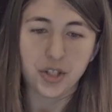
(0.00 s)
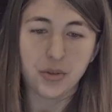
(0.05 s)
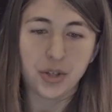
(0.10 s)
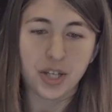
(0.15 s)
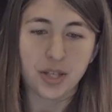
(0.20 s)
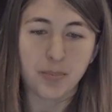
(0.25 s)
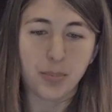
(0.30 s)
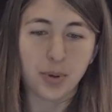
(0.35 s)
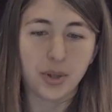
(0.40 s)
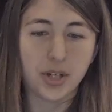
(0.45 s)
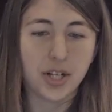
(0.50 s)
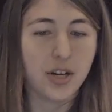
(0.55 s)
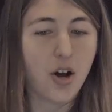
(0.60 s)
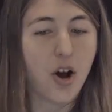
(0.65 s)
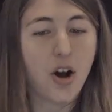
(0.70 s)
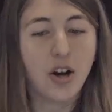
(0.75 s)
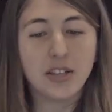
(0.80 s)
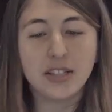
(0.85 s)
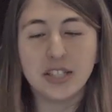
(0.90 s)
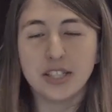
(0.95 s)
You can put
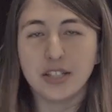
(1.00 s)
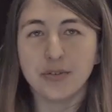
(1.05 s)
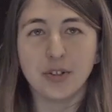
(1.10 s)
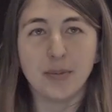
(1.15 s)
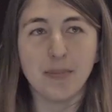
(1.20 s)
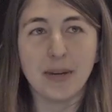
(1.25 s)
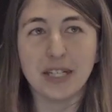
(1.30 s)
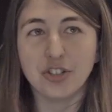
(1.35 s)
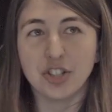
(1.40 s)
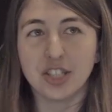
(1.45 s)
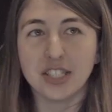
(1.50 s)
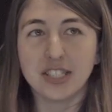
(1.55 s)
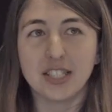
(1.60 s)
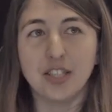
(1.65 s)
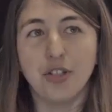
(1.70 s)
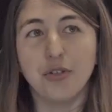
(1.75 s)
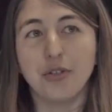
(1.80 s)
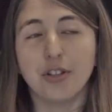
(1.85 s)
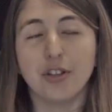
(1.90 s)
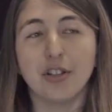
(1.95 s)
all the different metrics
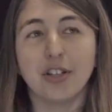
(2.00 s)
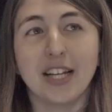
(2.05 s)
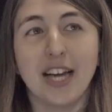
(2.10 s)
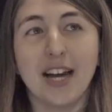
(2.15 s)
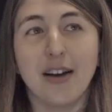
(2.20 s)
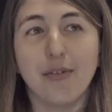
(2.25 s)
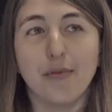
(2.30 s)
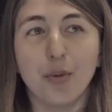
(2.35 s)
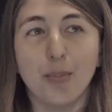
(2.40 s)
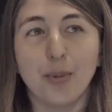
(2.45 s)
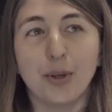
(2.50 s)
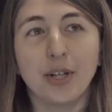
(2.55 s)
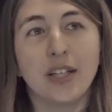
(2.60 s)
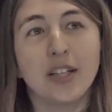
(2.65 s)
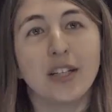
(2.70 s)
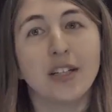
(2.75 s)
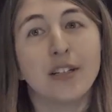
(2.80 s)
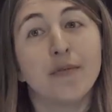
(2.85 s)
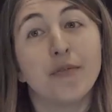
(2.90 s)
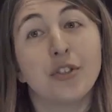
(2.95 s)
that you could at for
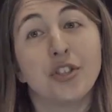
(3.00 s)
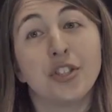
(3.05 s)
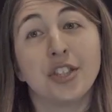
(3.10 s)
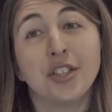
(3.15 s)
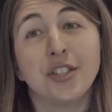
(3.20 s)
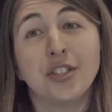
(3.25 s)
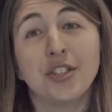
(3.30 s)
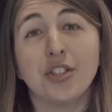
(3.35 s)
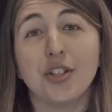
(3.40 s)
booking conversion.